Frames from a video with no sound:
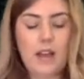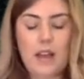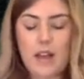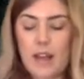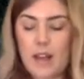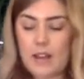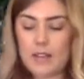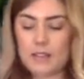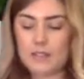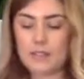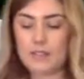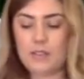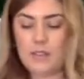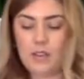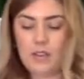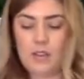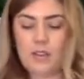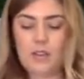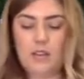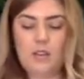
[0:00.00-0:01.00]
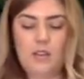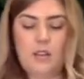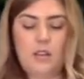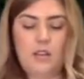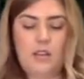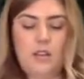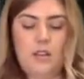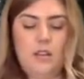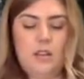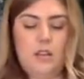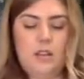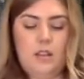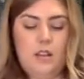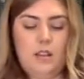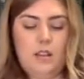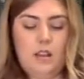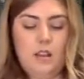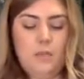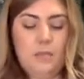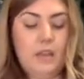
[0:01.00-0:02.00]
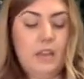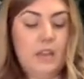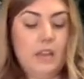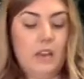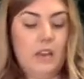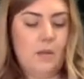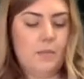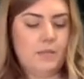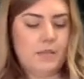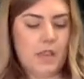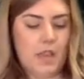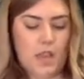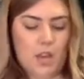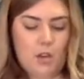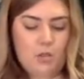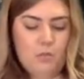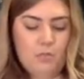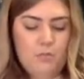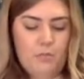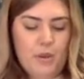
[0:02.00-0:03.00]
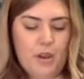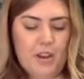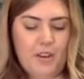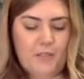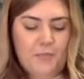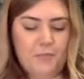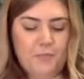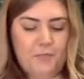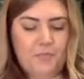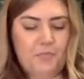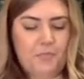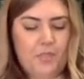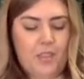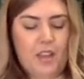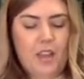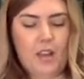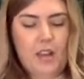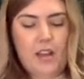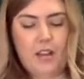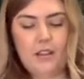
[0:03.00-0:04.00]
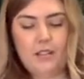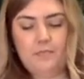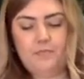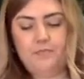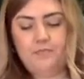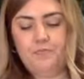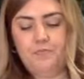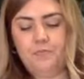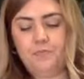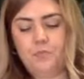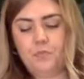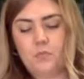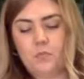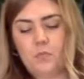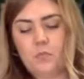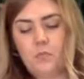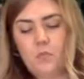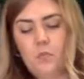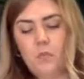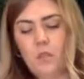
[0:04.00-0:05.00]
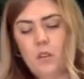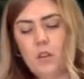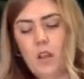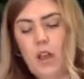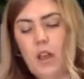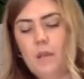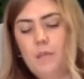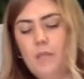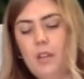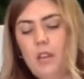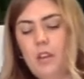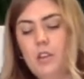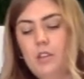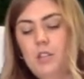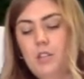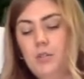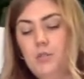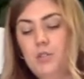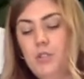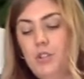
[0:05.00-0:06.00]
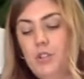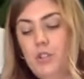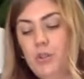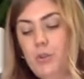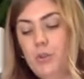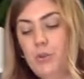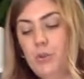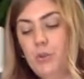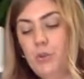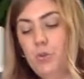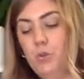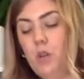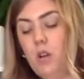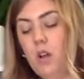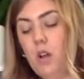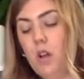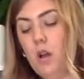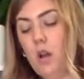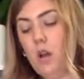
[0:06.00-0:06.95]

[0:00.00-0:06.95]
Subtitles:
as kind of making it up as I go, but I'm gonna do 2